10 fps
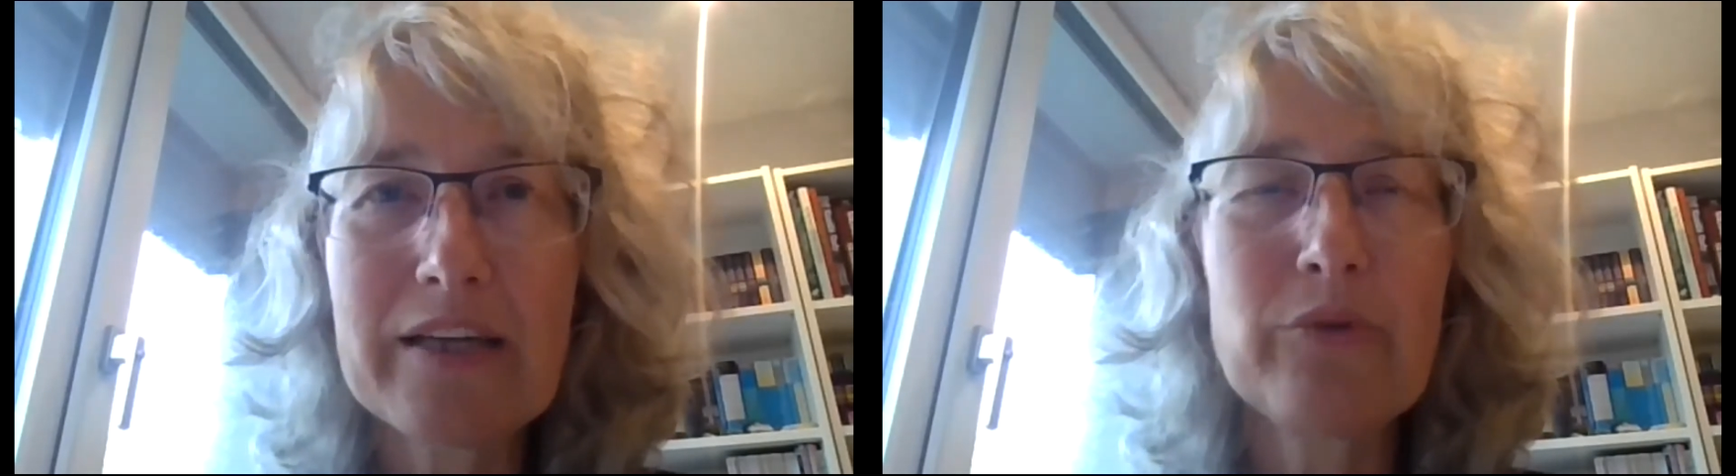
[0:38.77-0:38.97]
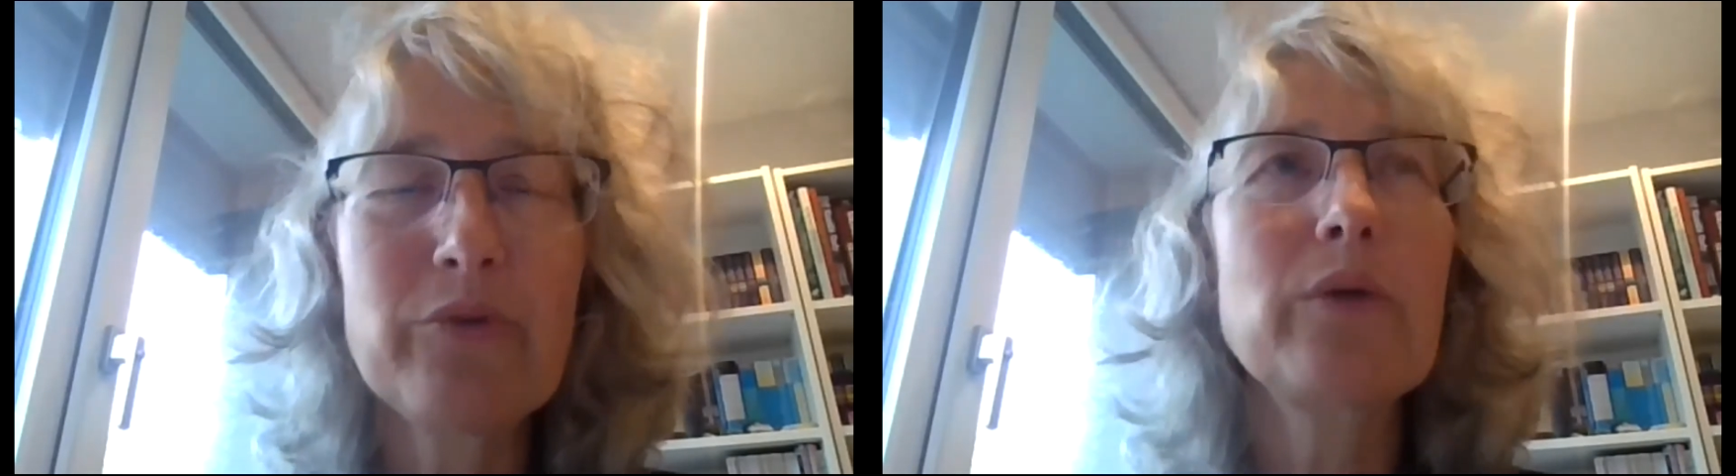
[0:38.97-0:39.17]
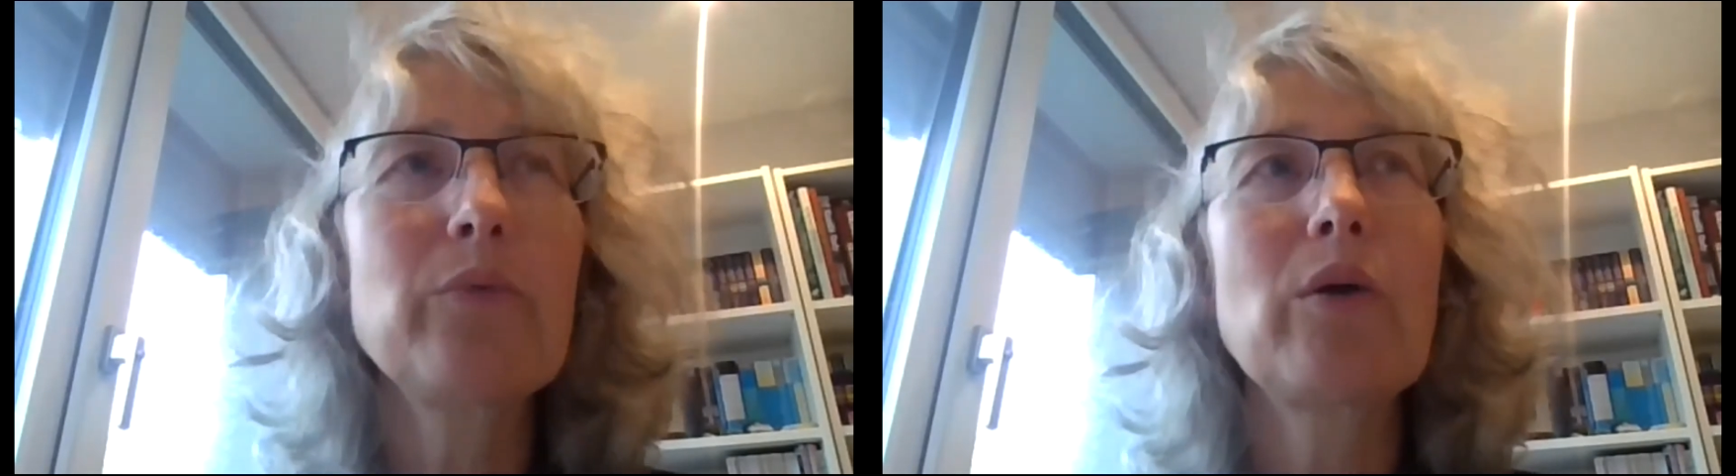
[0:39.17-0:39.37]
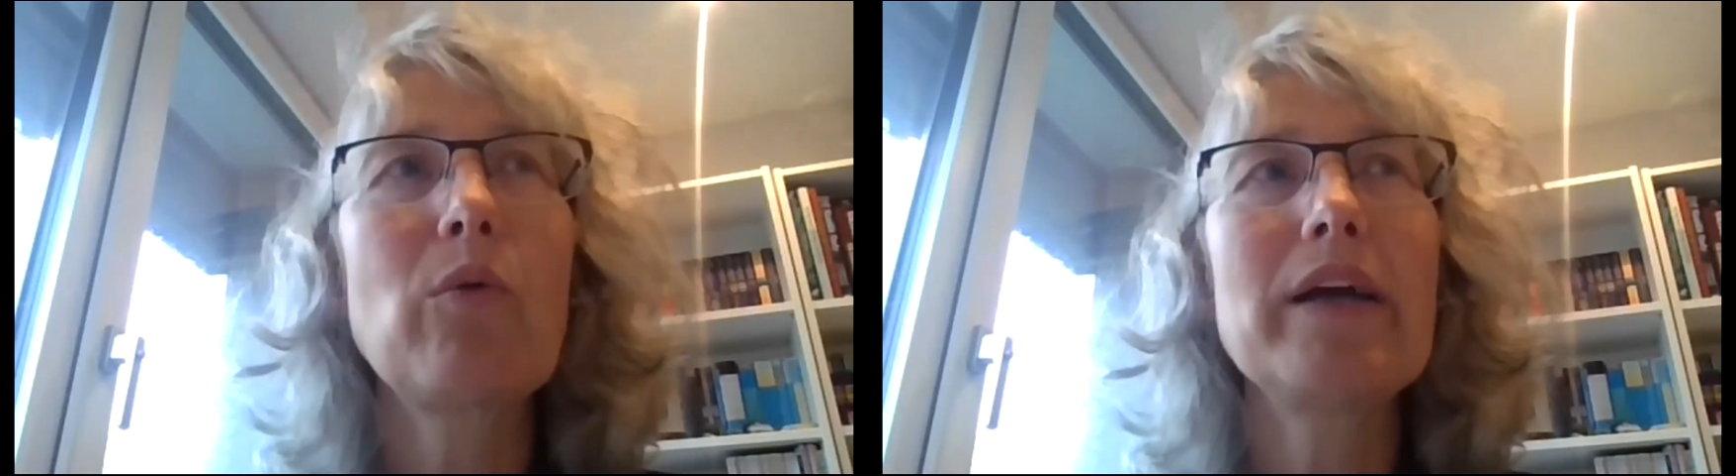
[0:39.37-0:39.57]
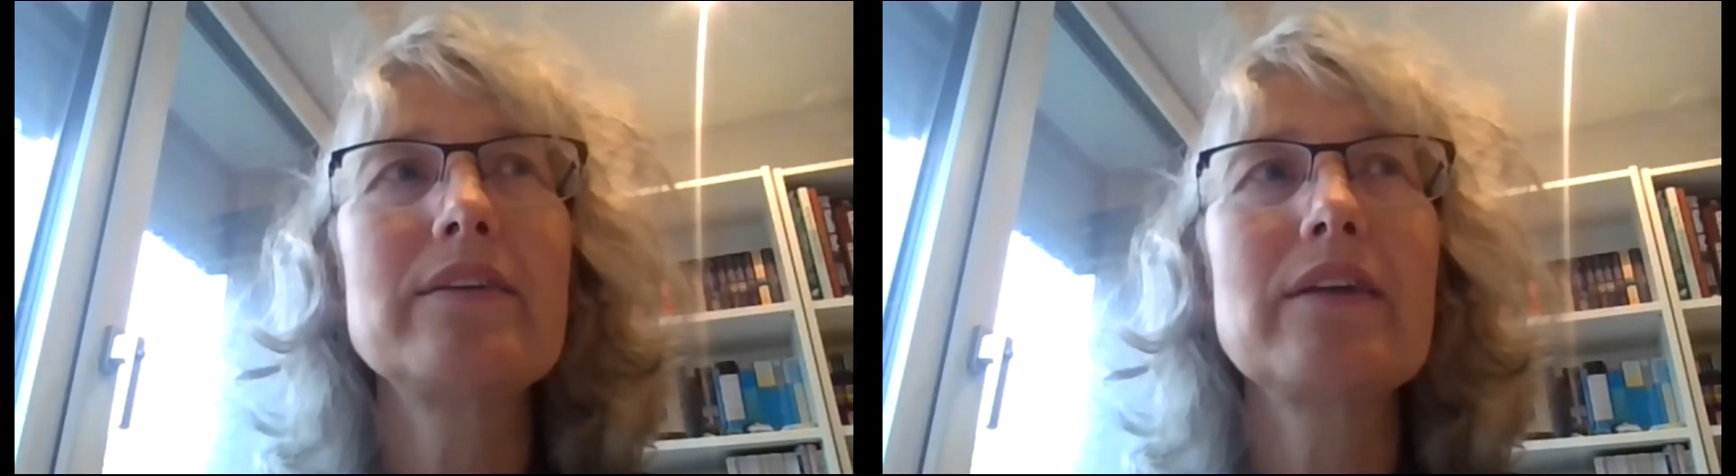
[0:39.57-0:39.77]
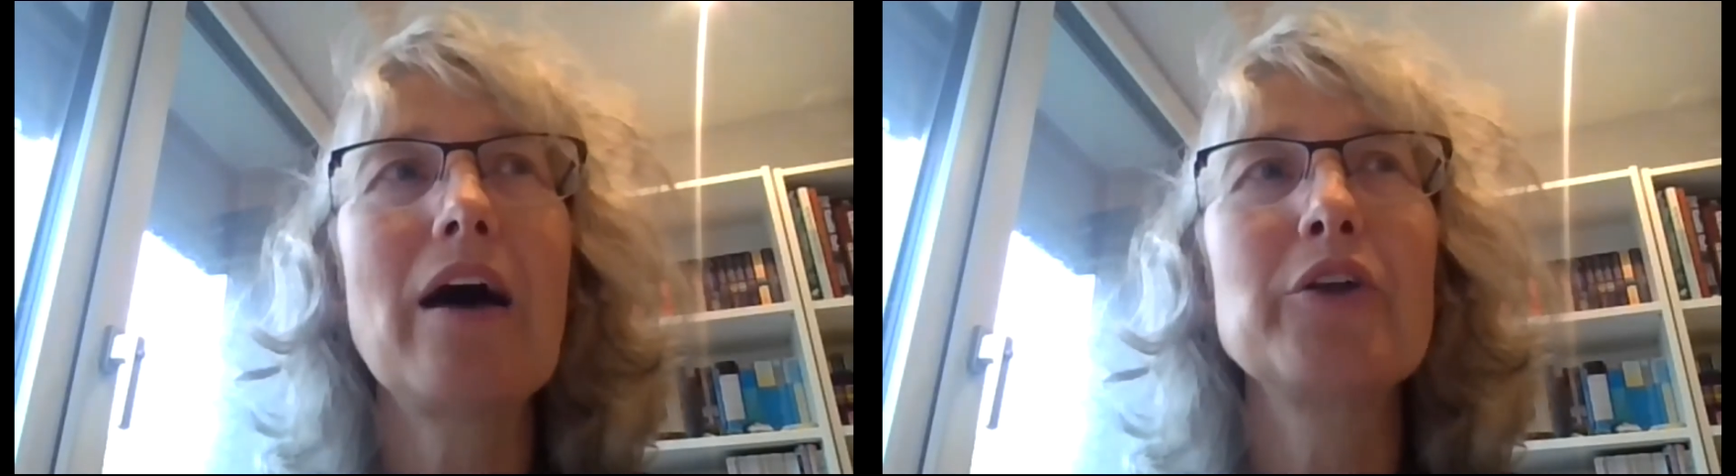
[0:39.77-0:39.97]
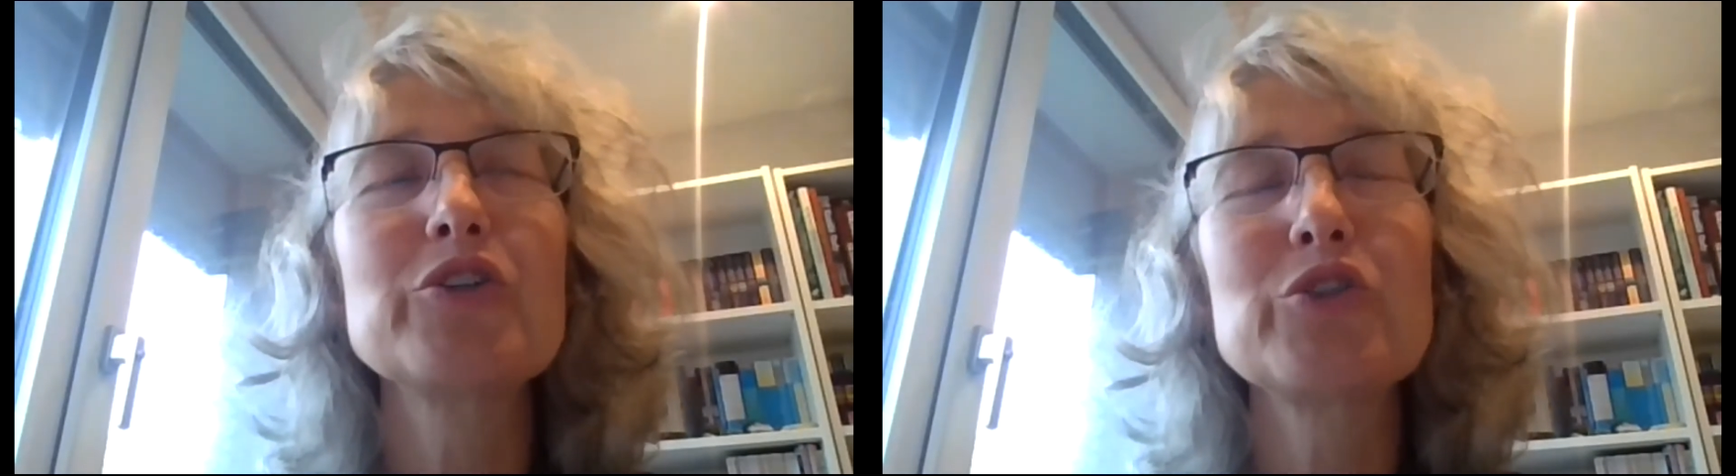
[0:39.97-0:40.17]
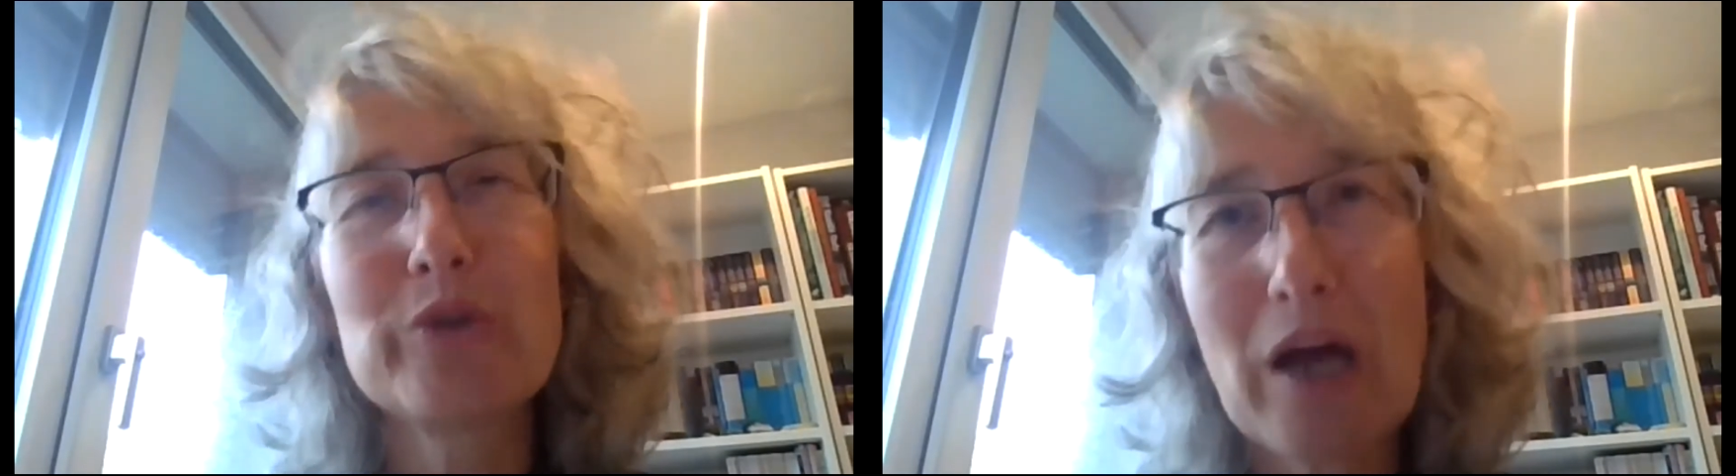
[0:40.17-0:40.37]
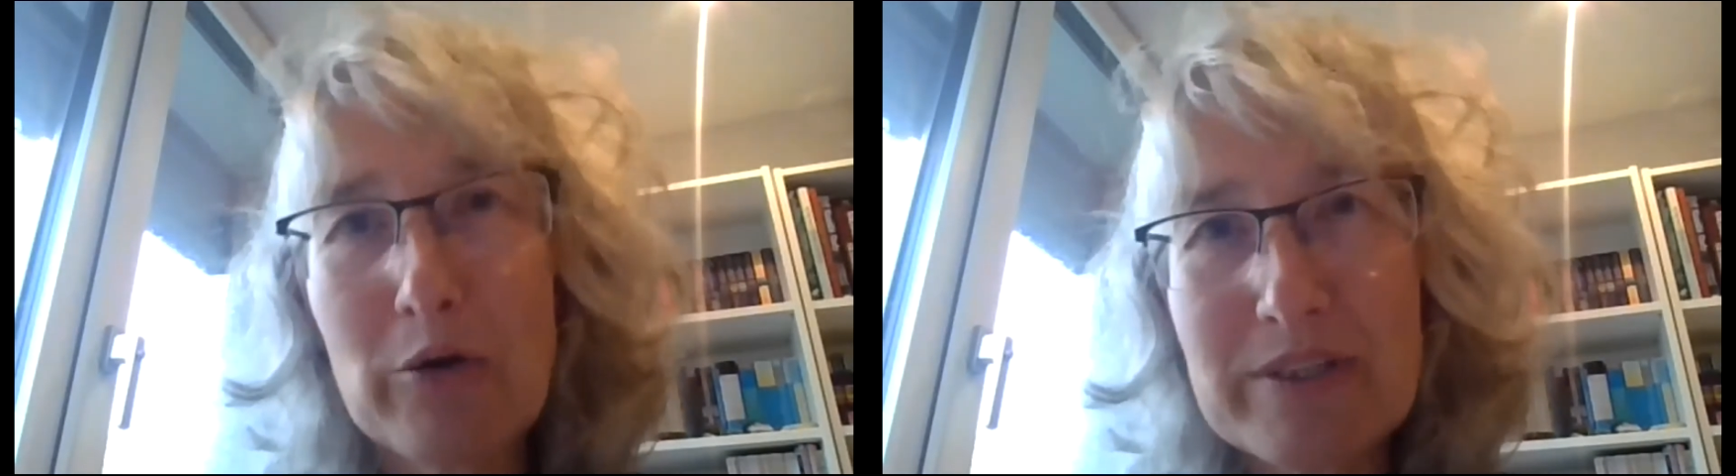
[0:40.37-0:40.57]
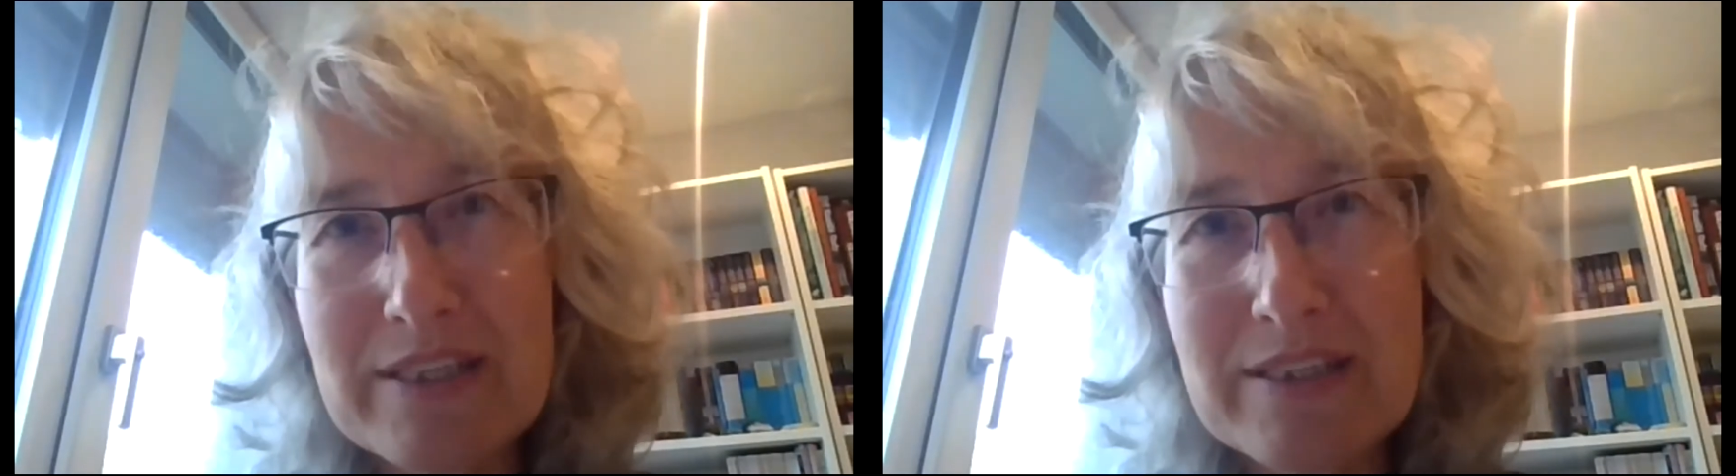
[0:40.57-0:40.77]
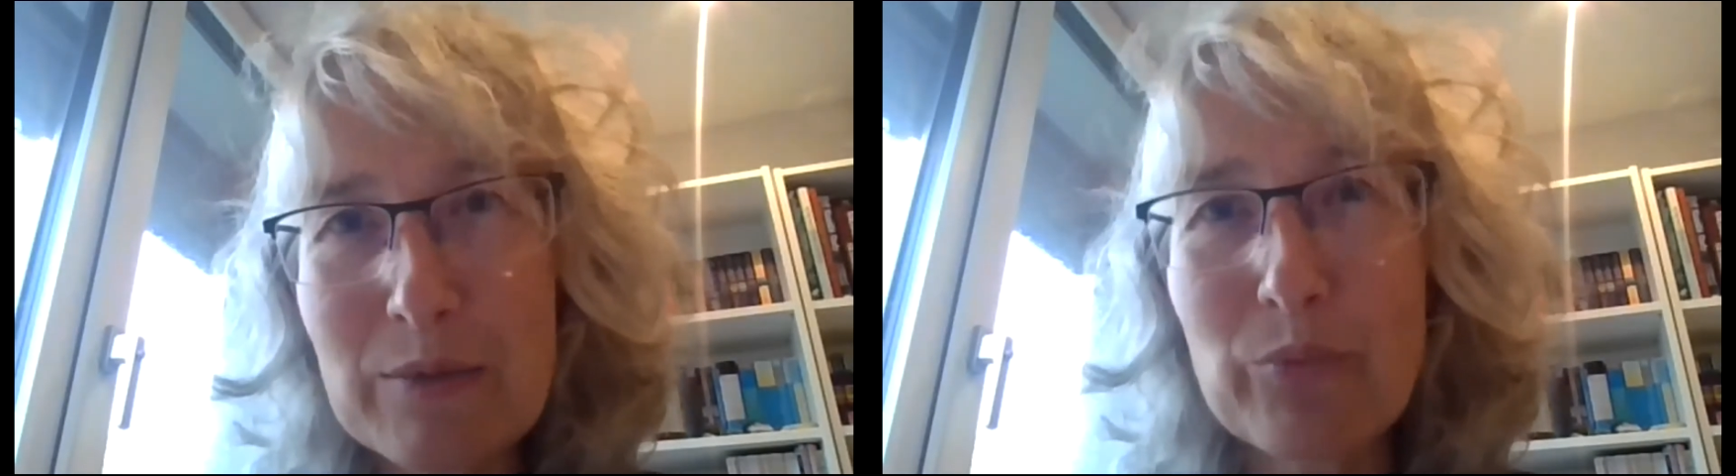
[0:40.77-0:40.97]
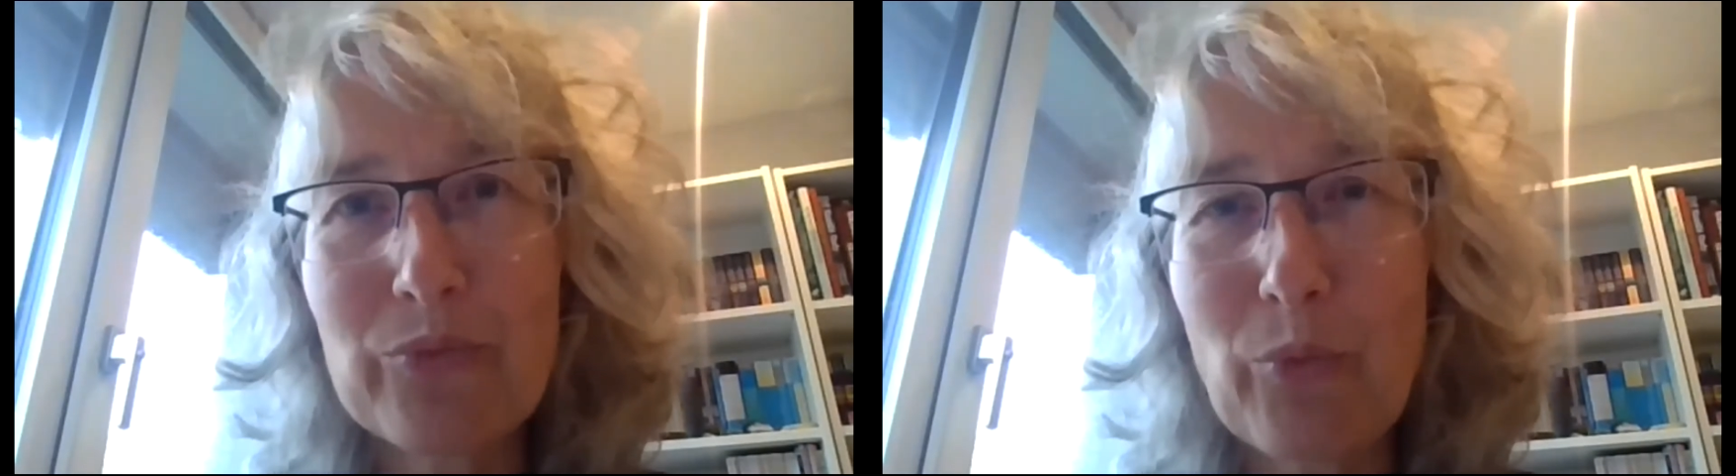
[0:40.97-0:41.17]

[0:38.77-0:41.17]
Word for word: I don't think we quite understood how the system